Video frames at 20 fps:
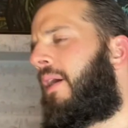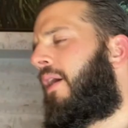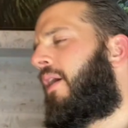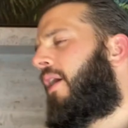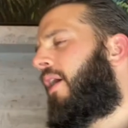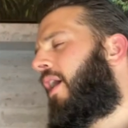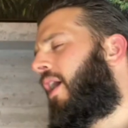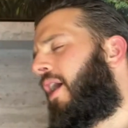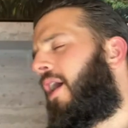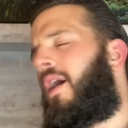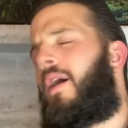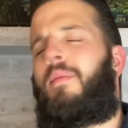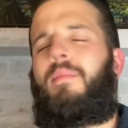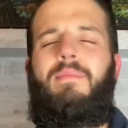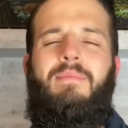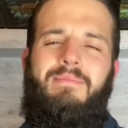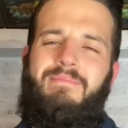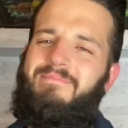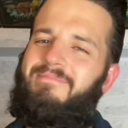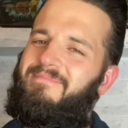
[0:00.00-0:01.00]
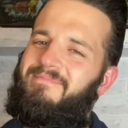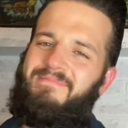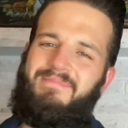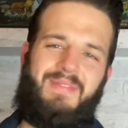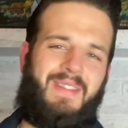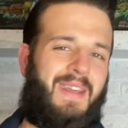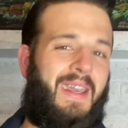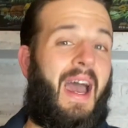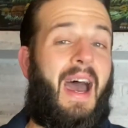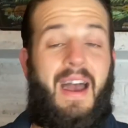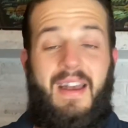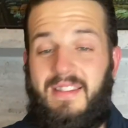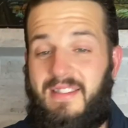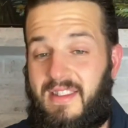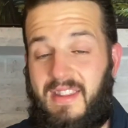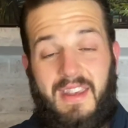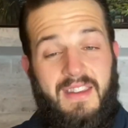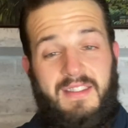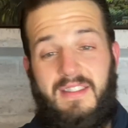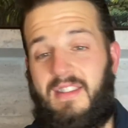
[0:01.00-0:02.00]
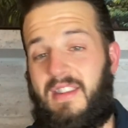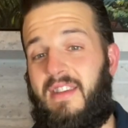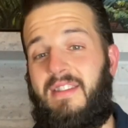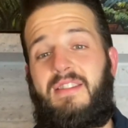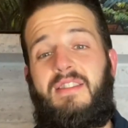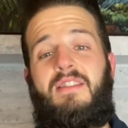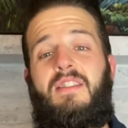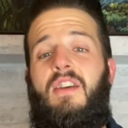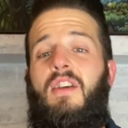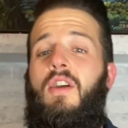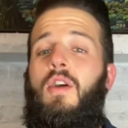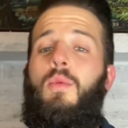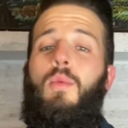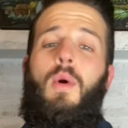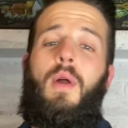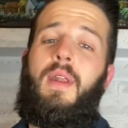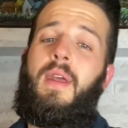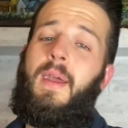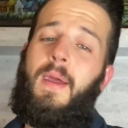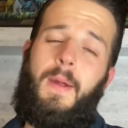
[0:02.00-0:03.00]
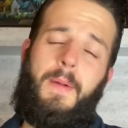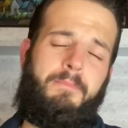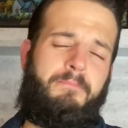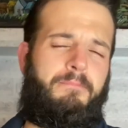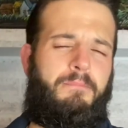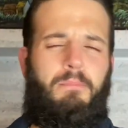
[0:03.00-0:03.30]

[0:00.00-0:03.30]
Oh, guys, this, this is a good one here.